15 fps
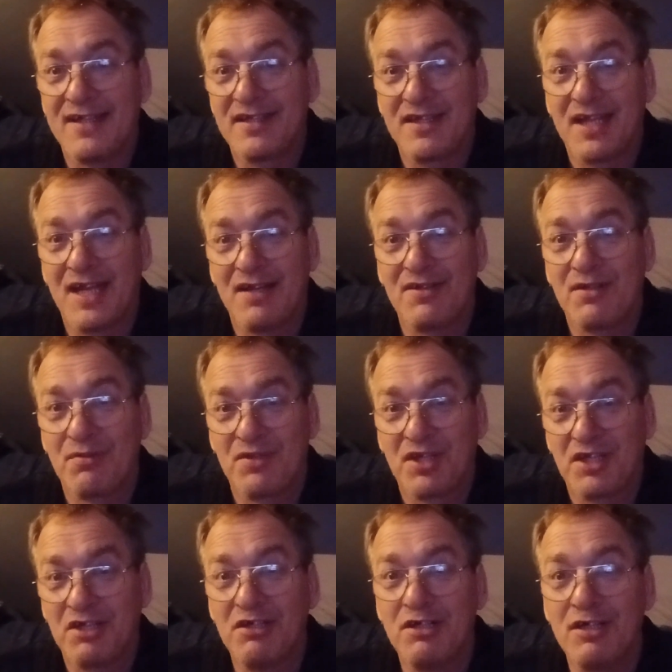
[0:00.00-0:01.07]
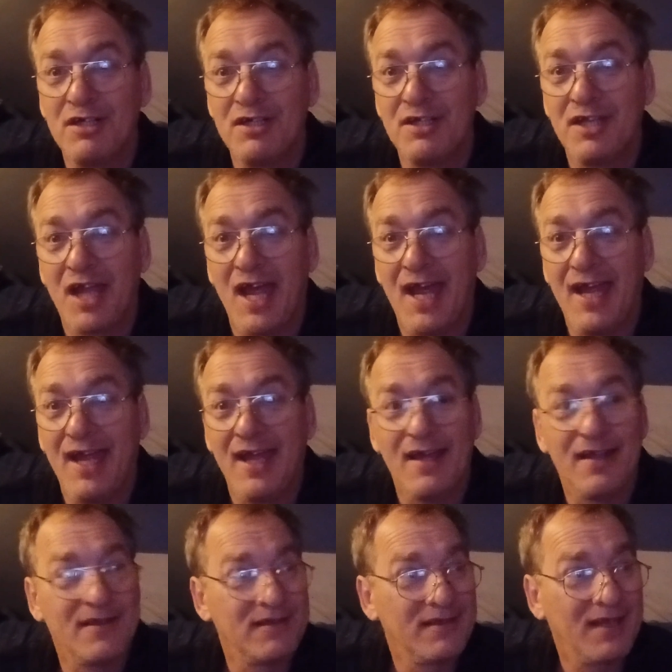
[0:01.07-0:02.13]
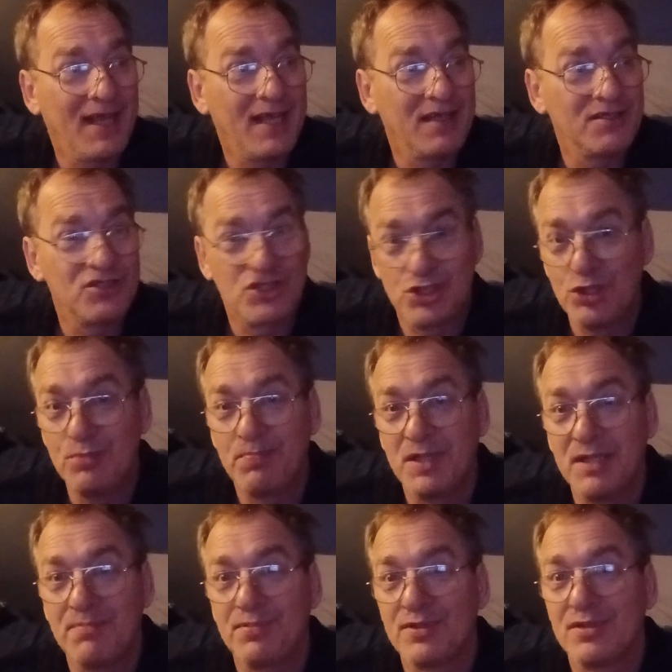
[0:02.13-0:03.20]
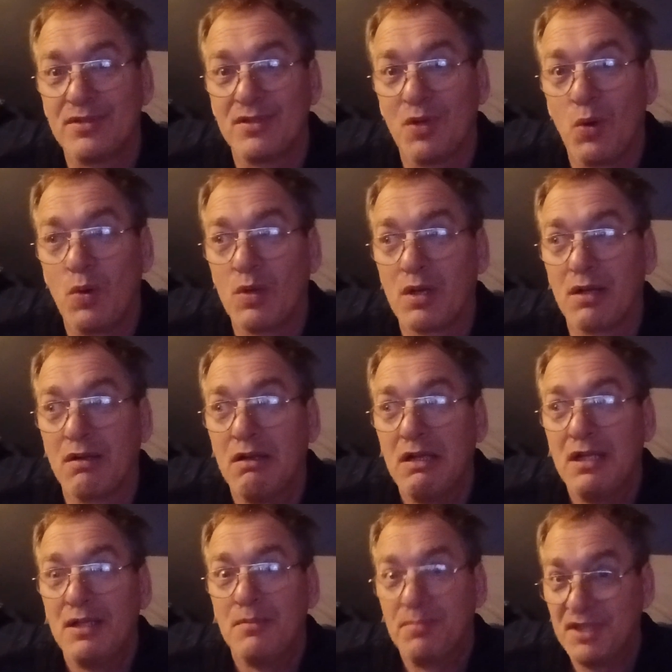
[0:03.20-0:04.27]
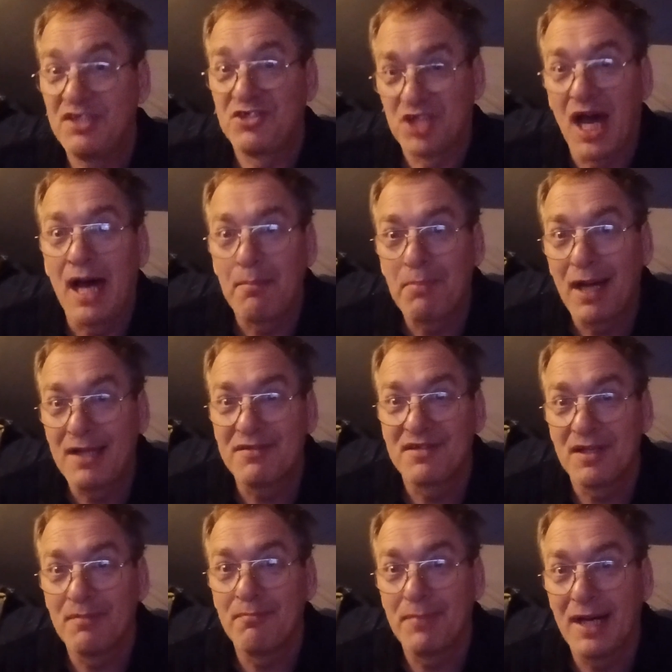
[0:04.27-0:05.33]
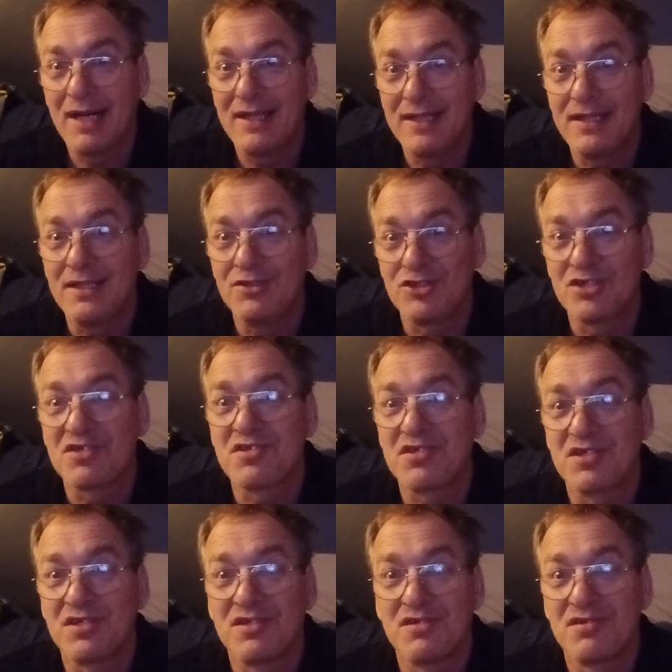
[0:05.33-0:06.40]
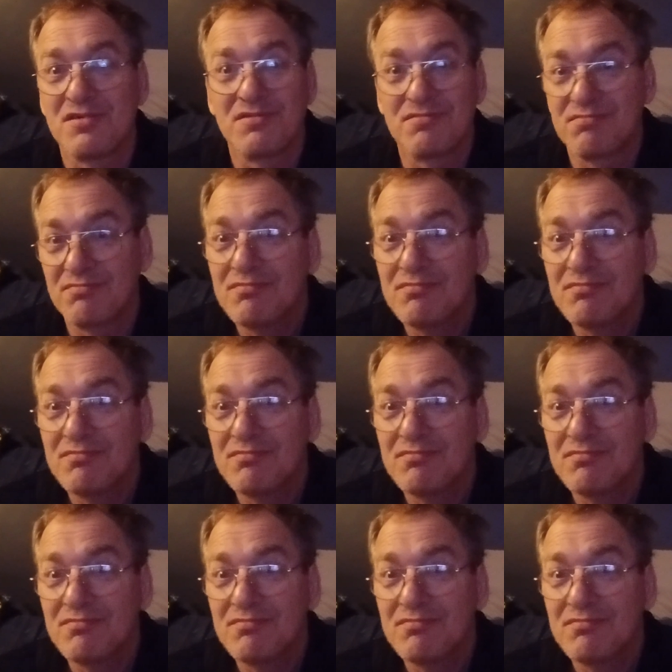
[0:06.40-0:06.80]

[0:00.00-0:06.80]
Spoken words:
get out there with a gun and shoot people or be shot by somebody just to